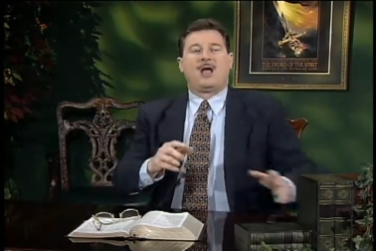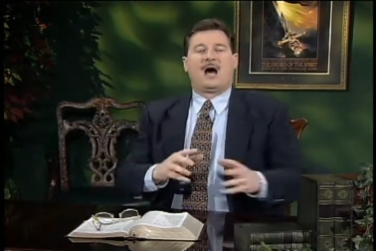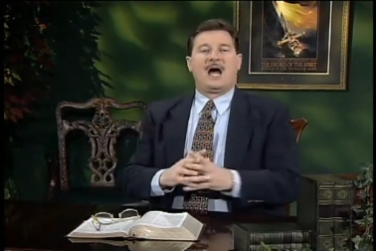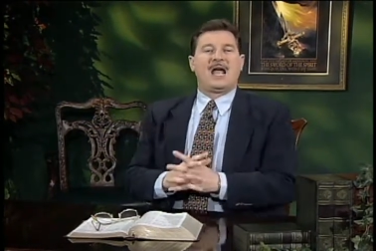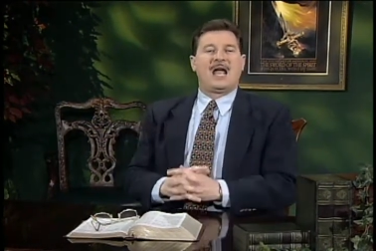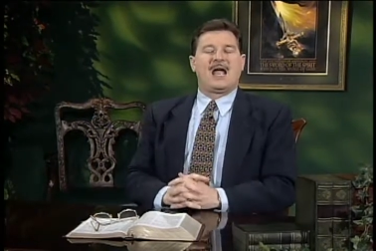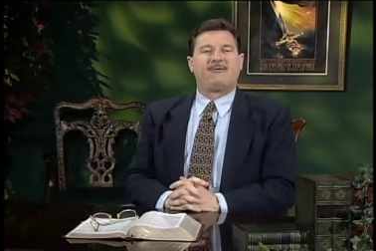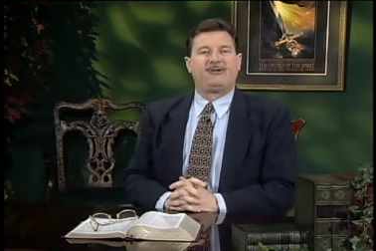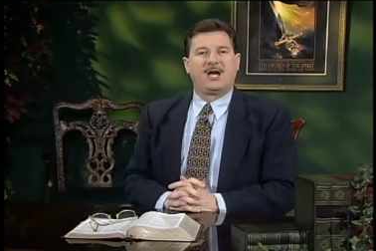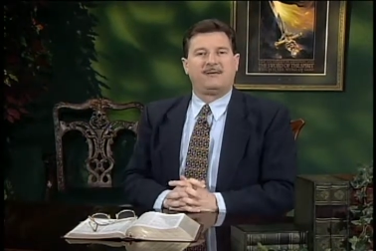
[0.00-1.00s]
I
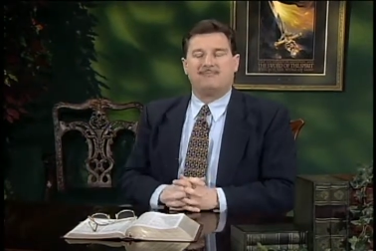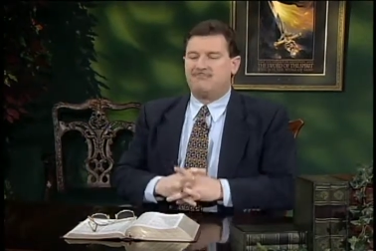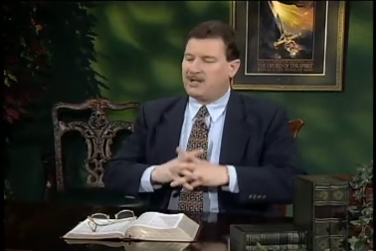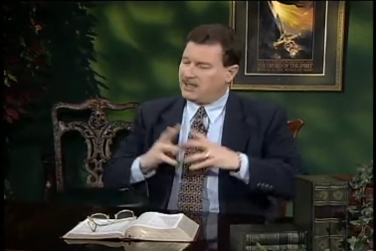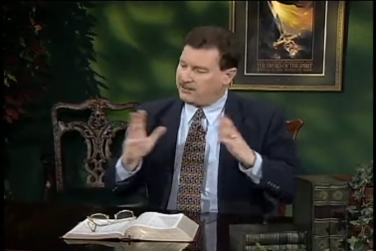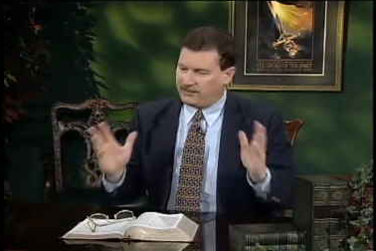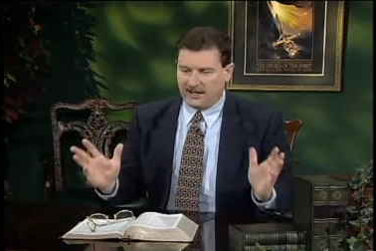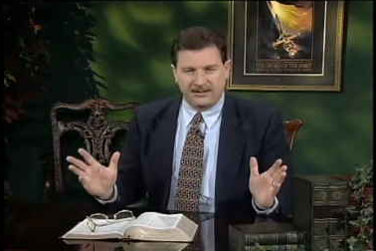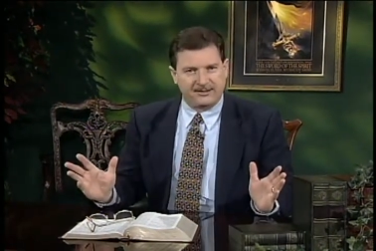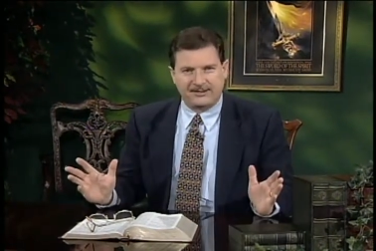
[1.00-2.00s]
have yet many
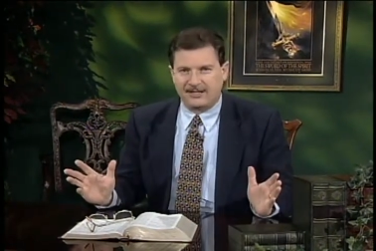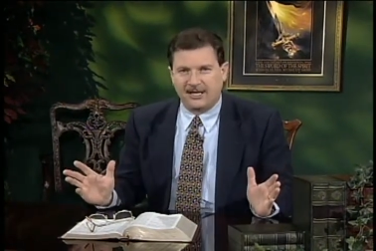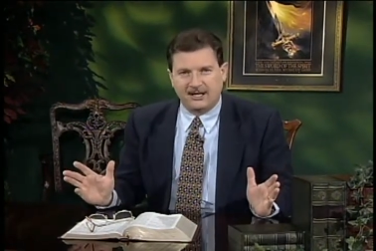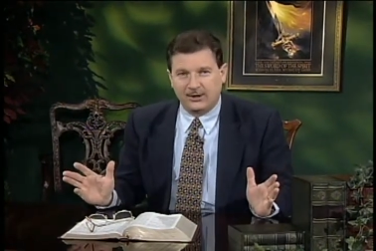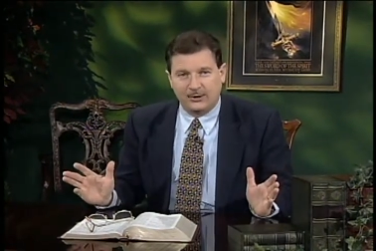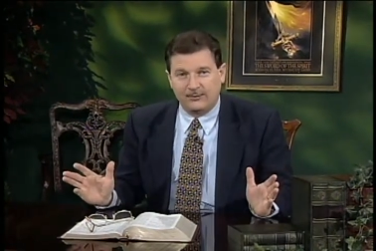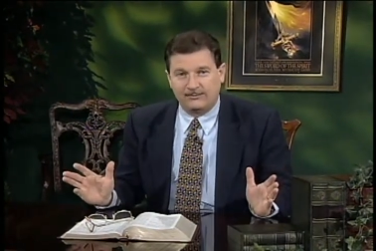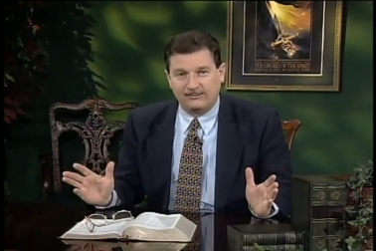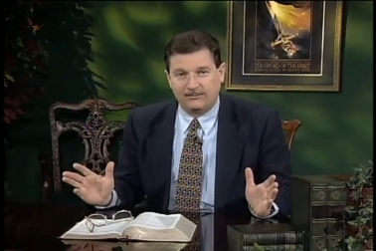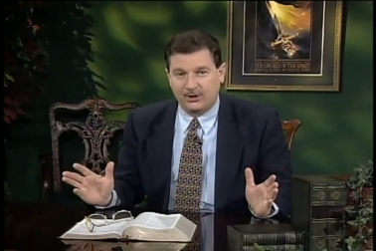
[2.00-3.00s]
things to say to you,
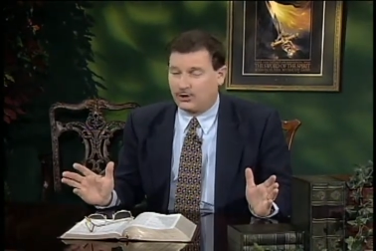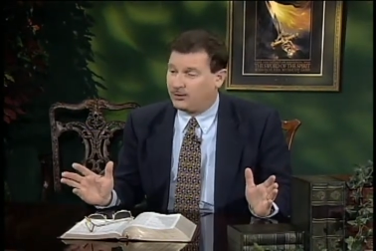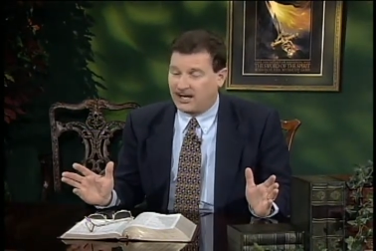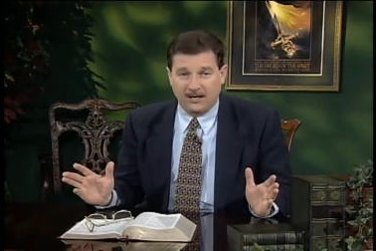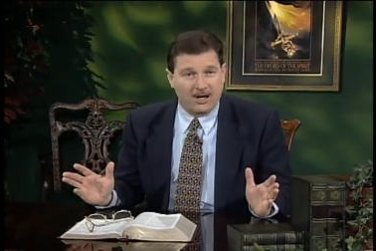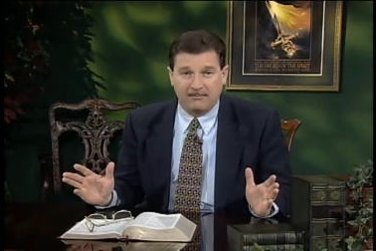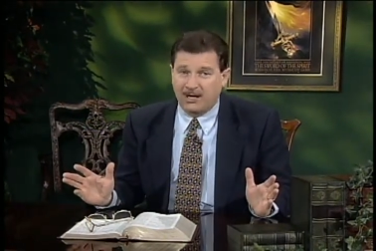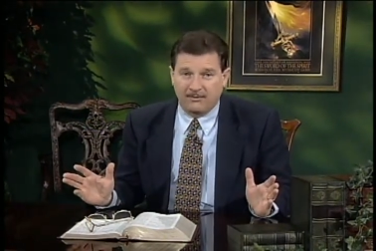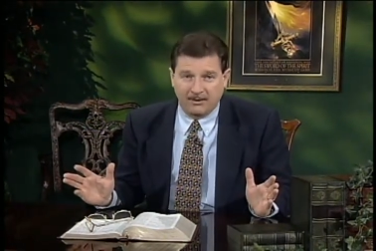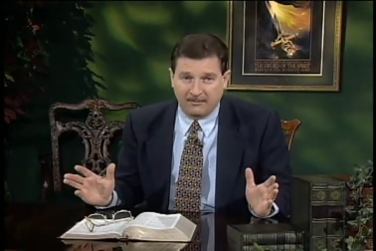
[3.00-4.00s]
but you cannot
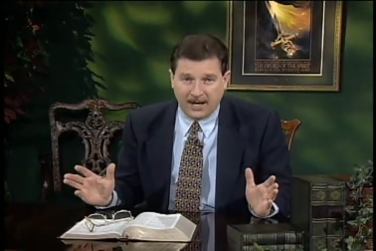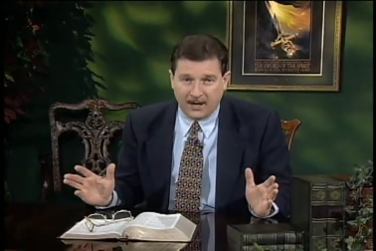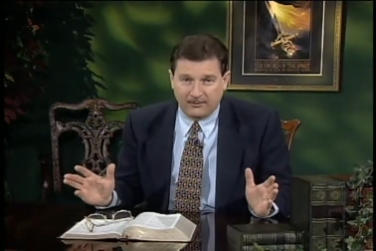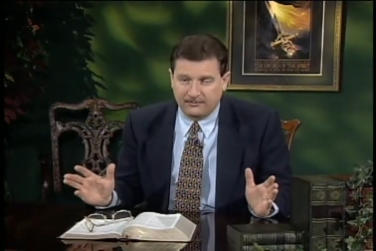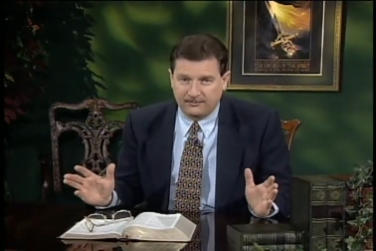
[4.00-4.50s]
bear them now.